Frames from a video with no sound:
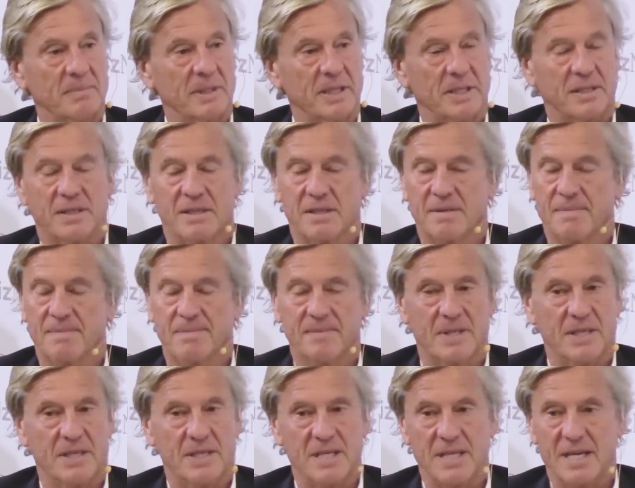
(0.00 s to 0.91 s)
But
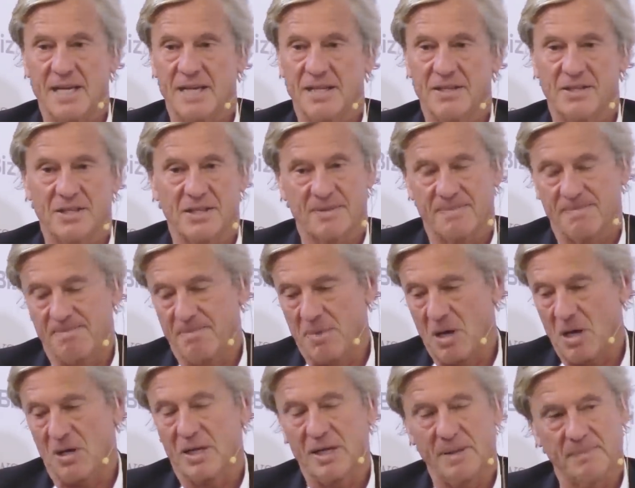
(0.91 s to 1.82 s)
the DA just
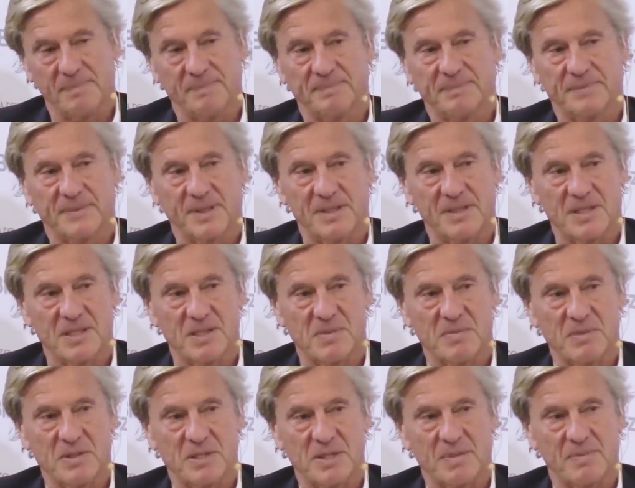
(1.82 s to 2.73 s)
block him. They
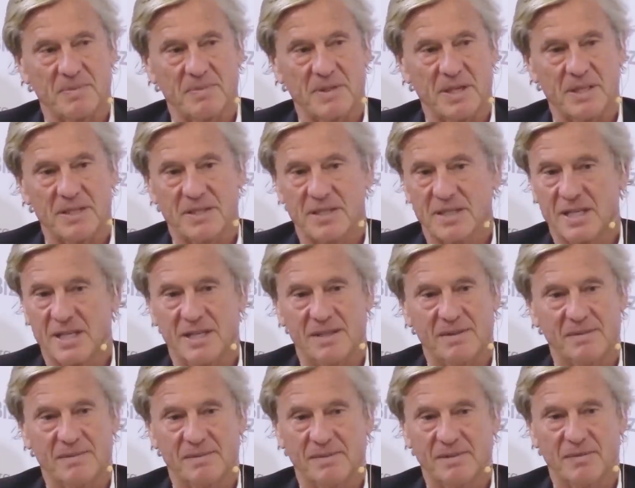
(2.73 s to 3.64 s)
dismiss him. They
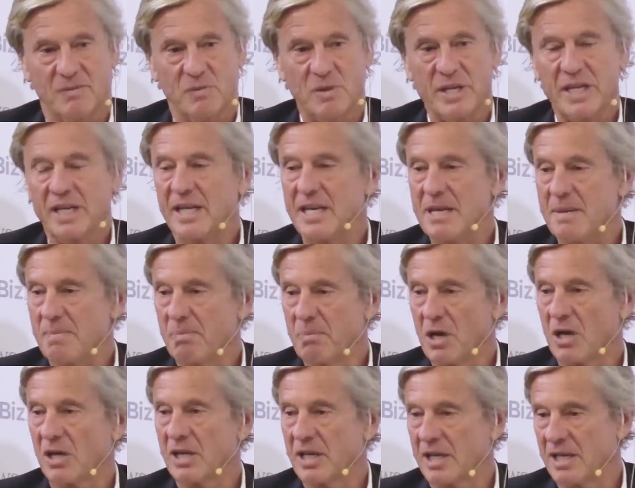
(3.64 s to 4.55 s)
say, if we
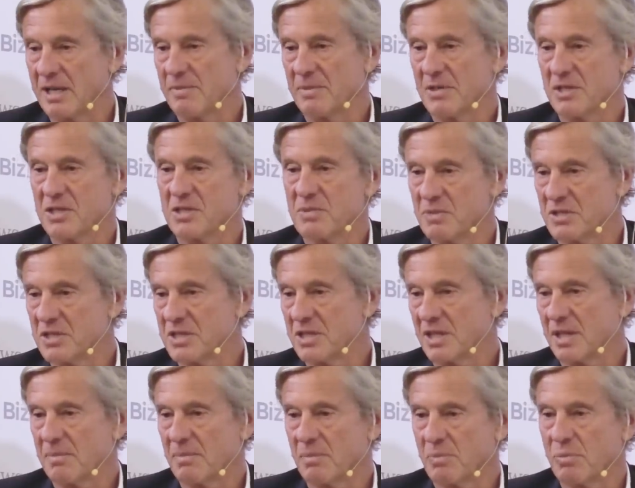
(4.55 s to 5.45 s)
keep blocking him,
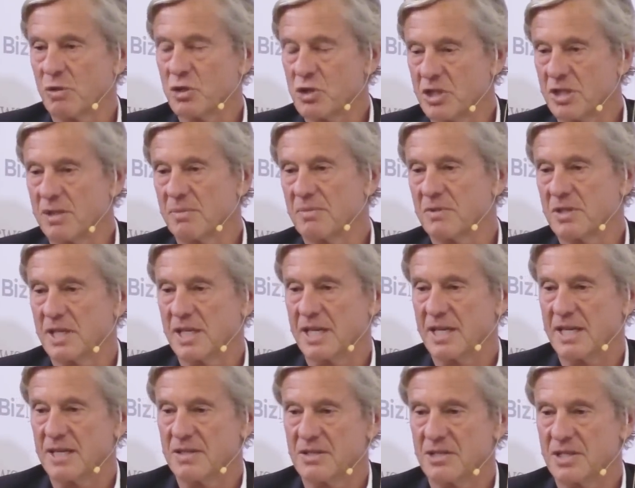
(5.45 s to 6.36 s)
dismissing him, pushing him to
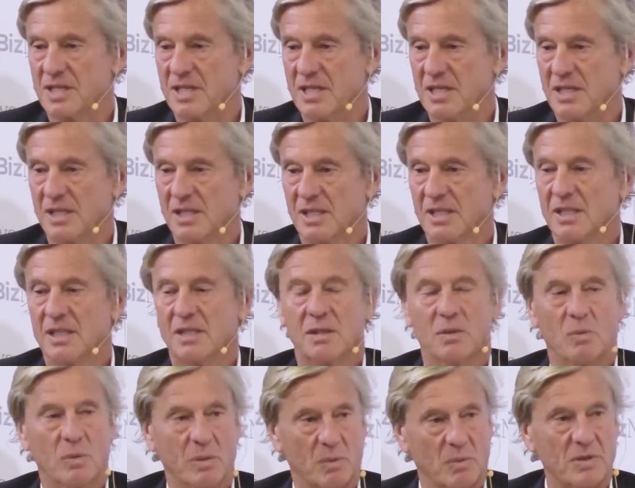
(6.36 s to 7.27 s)
the ANC,
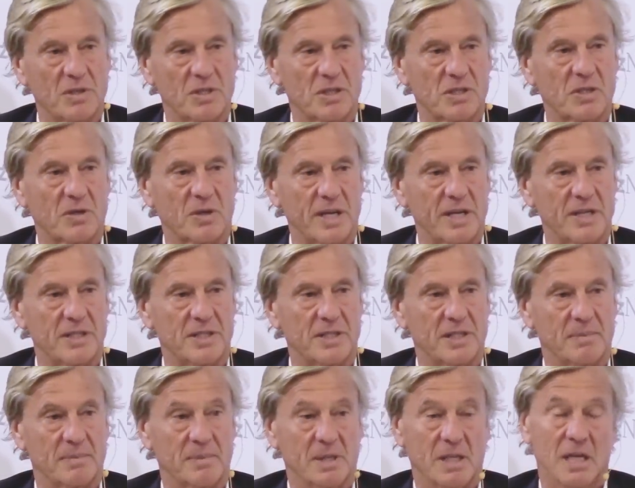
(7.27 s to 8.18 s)
we will discredit
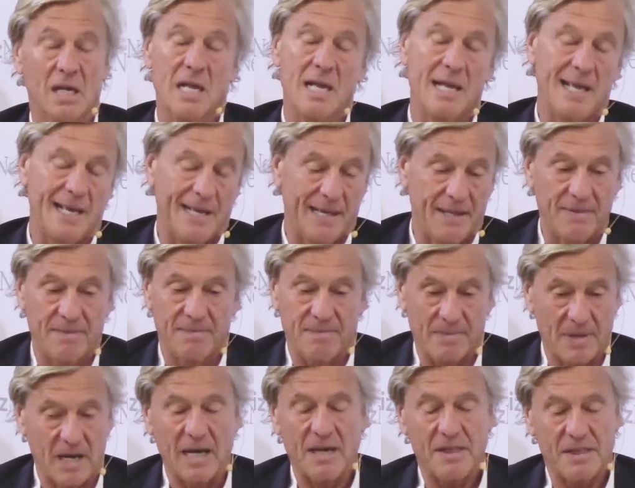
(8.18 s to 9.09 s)
him.
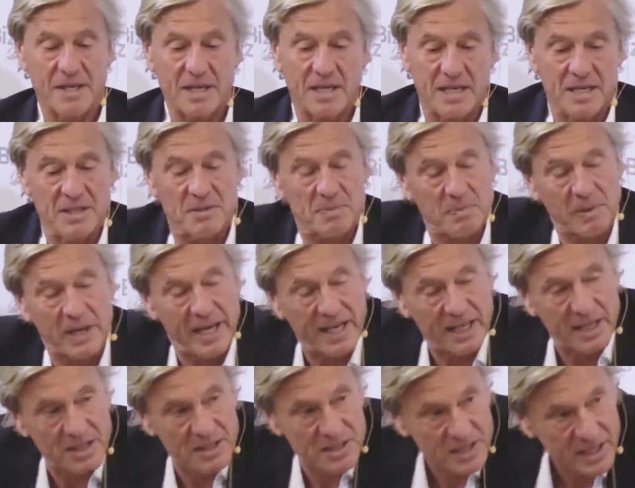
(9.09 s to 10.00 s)
And I think he's
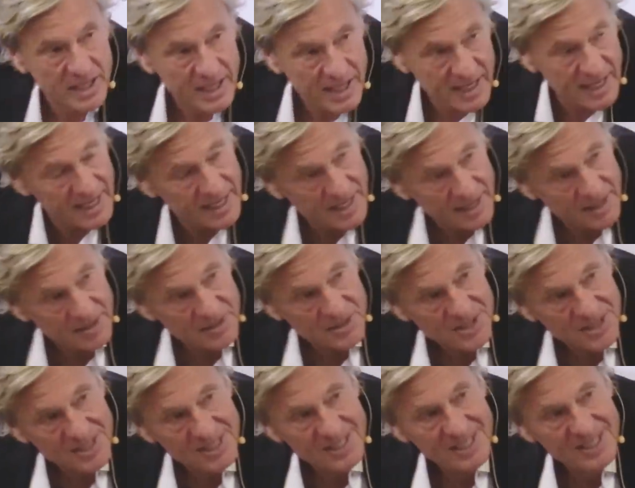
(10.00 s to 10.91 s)
playing into their
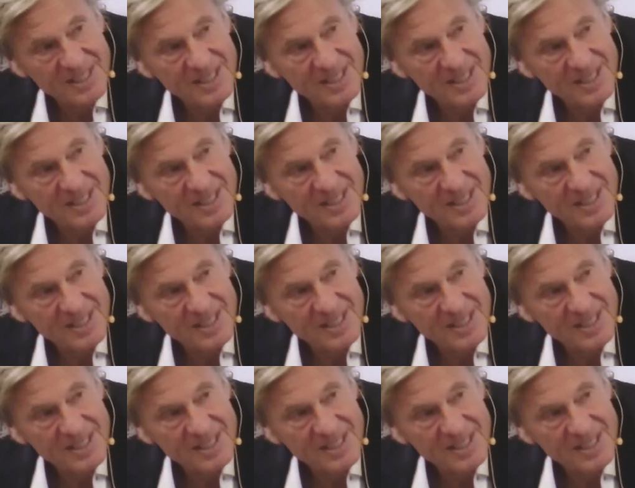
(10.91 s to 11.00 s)
hands.